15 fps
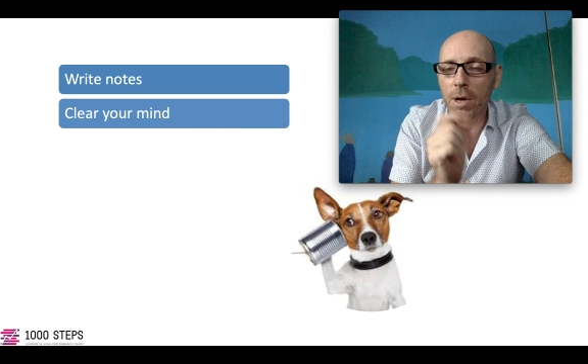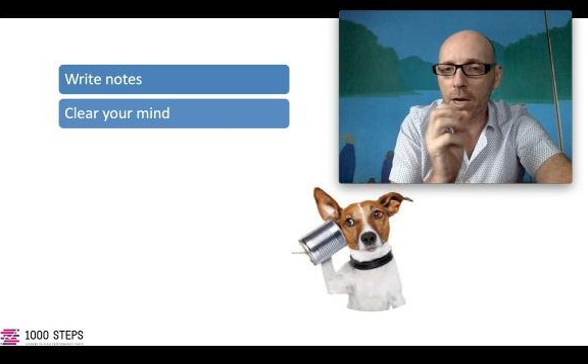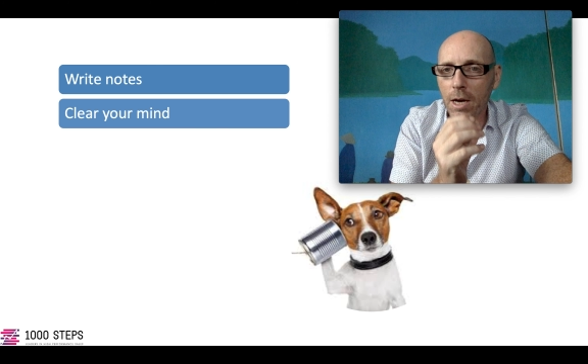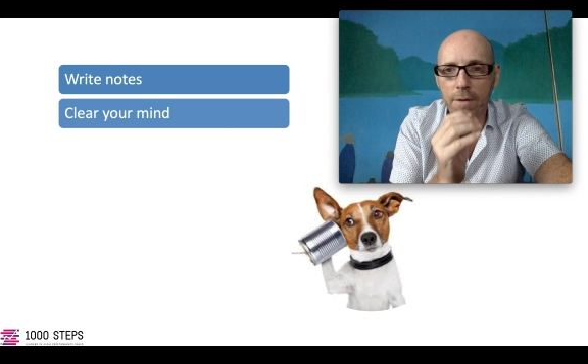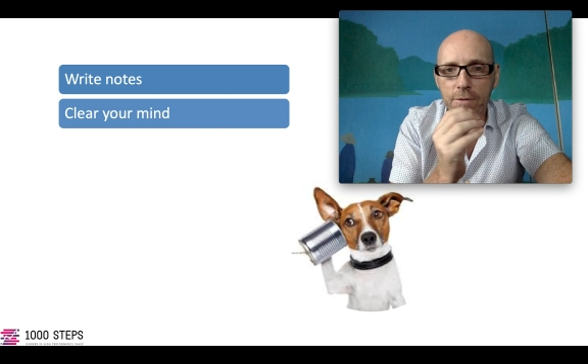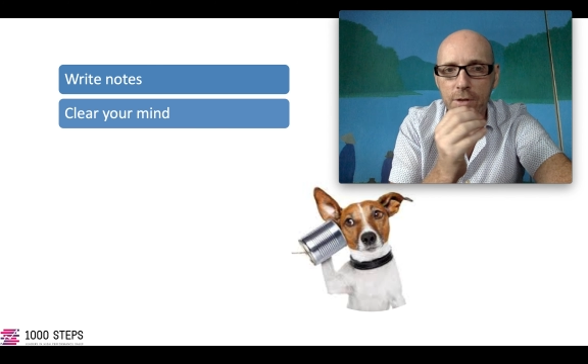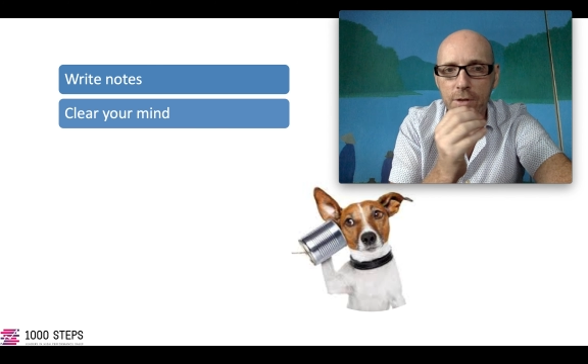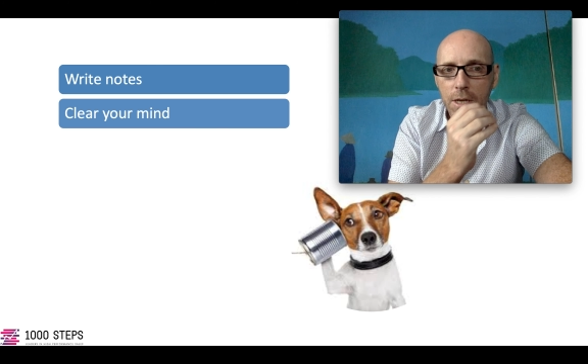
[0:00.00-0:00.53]

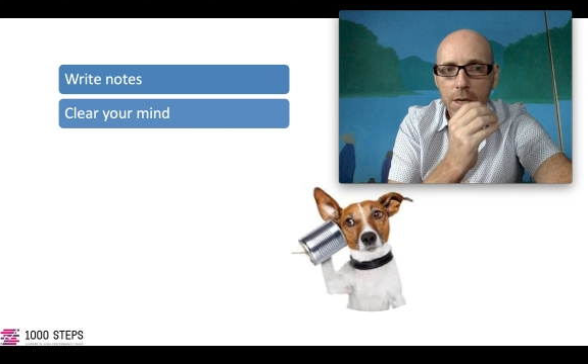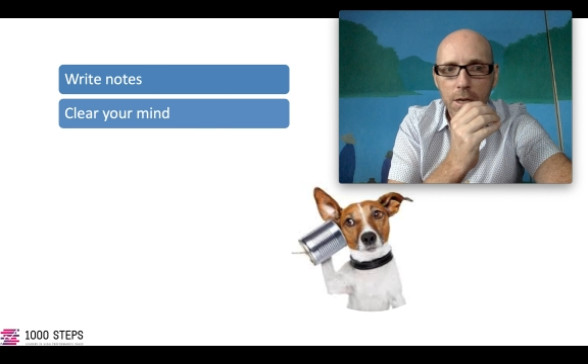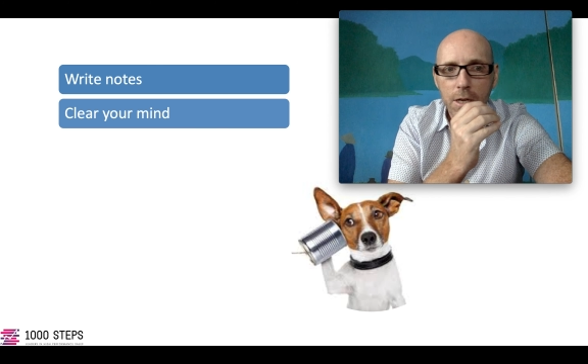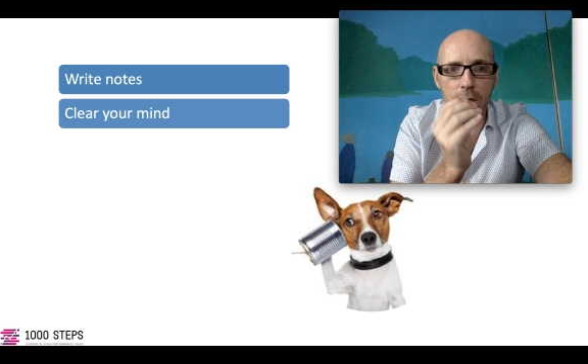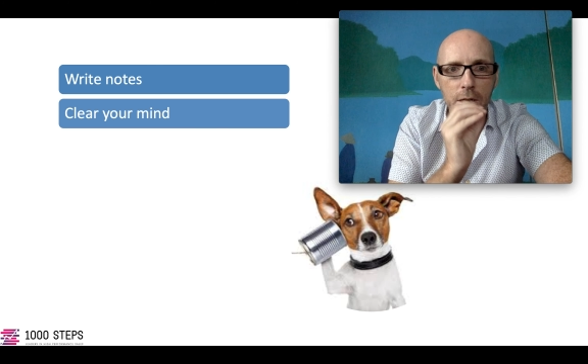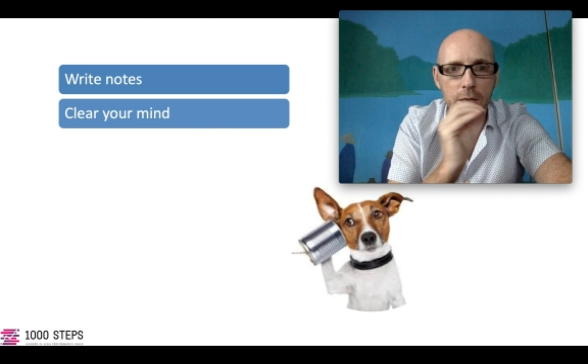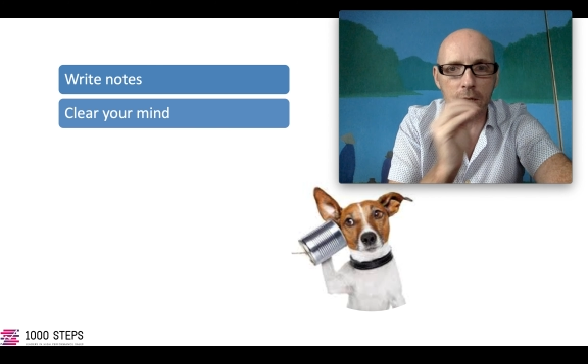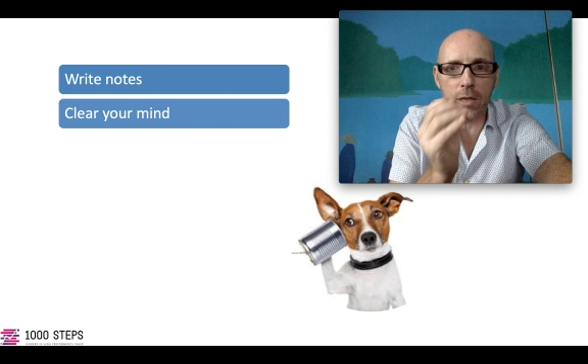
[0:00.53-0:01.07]
I've seen it
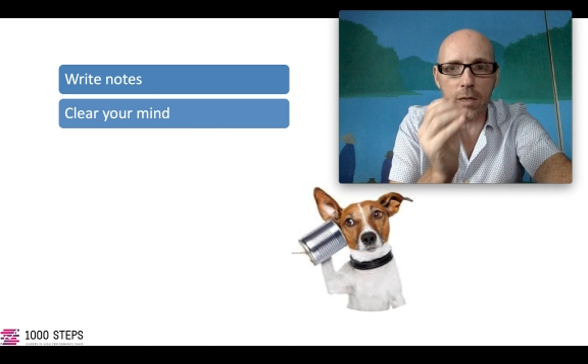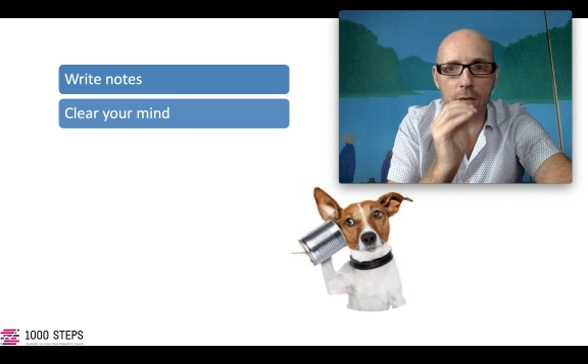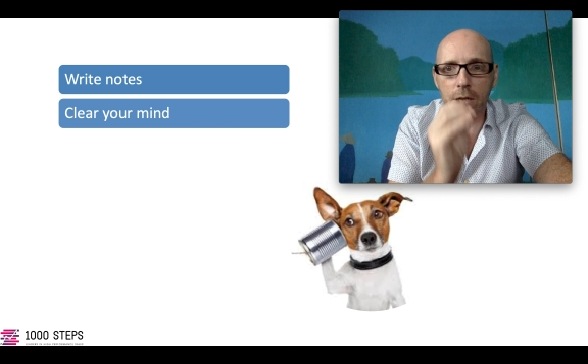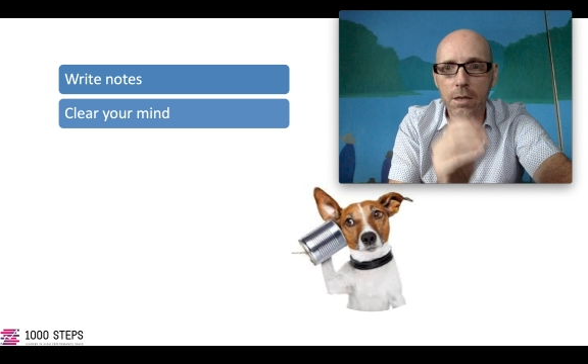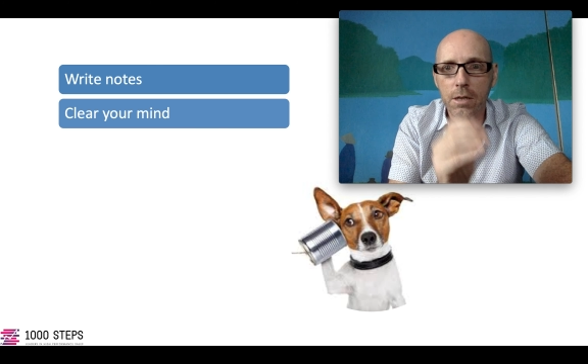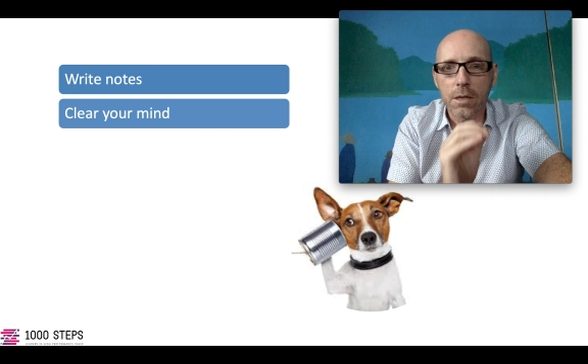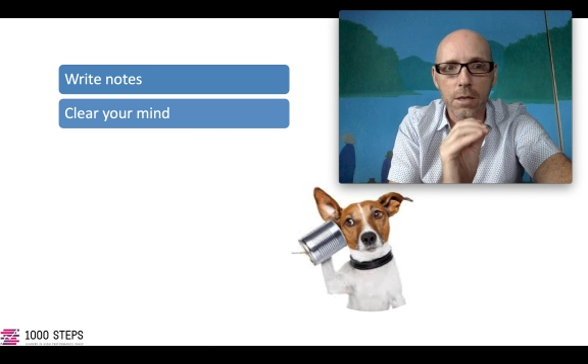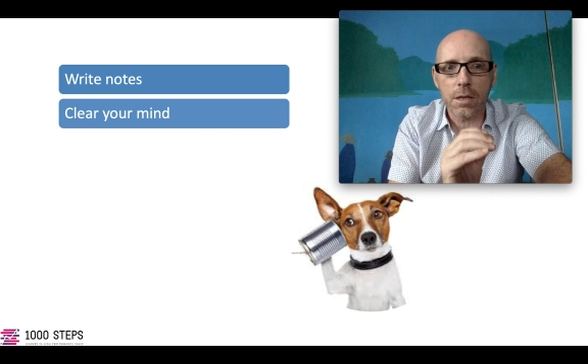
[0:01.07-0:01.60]
dozens and
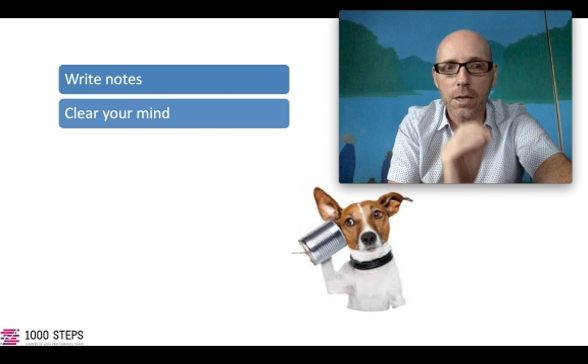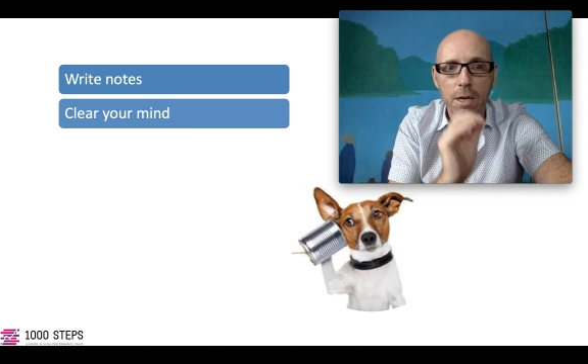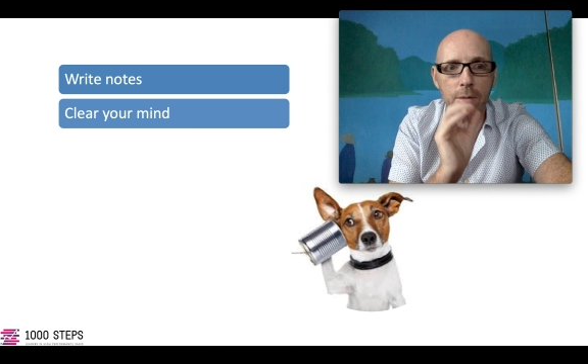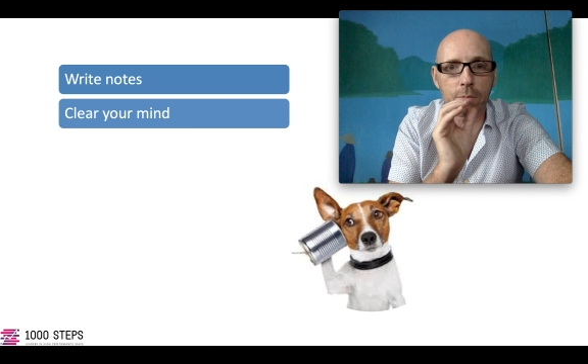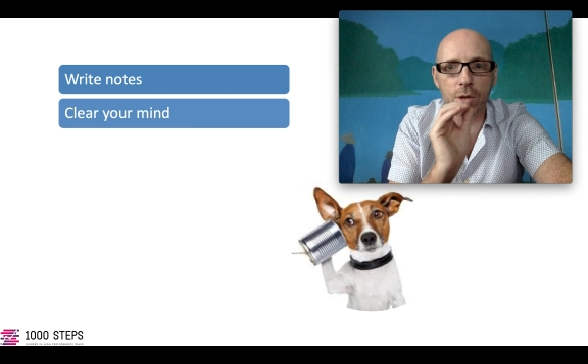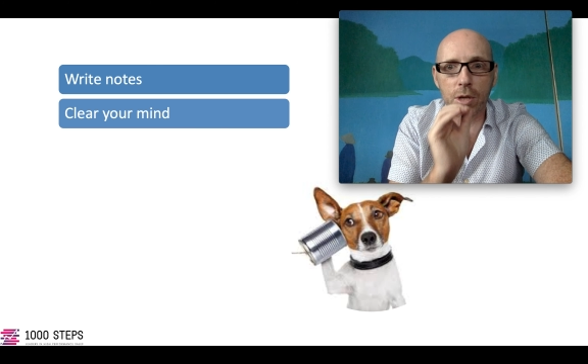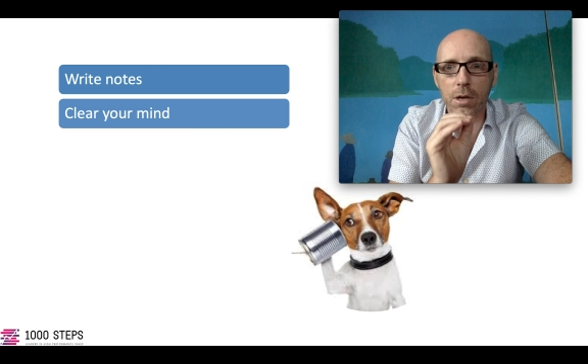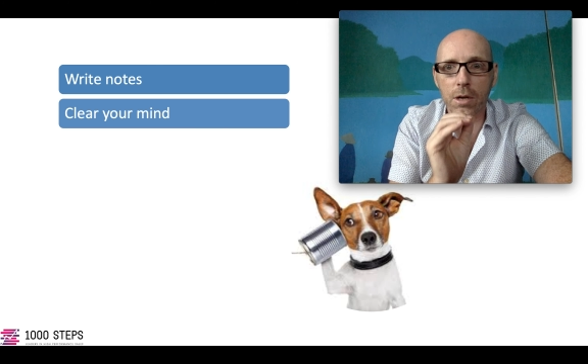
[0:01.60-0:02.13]
dozens of
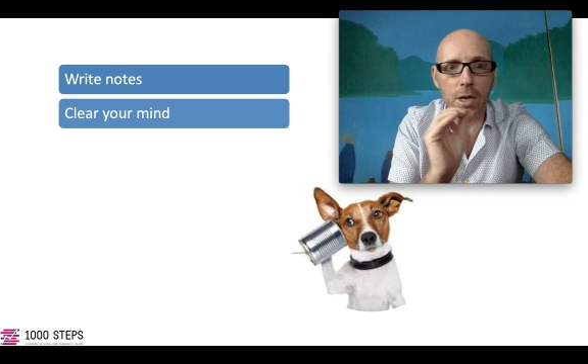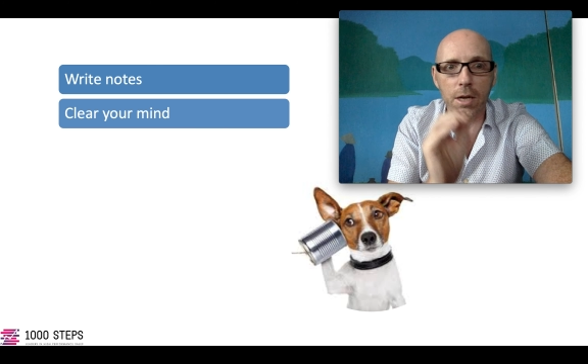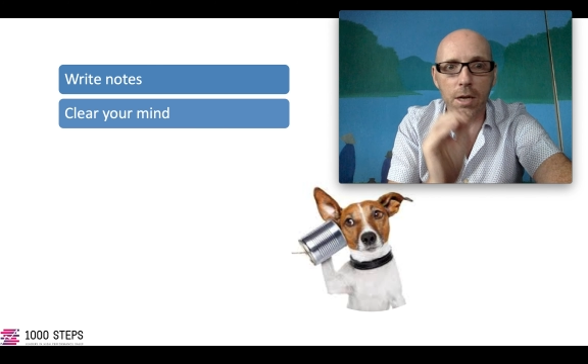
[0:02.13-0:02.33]
times, yeah, right?